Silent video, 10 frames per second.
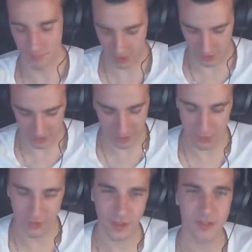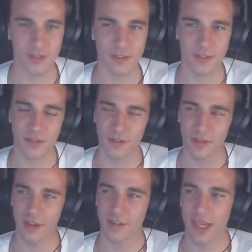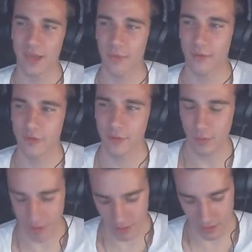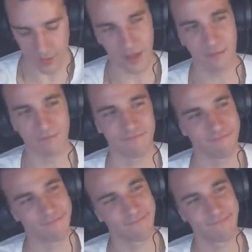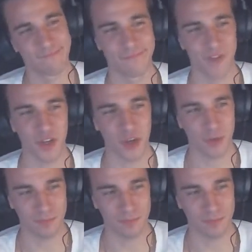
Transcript: because they are just as capable as working as men. There you go.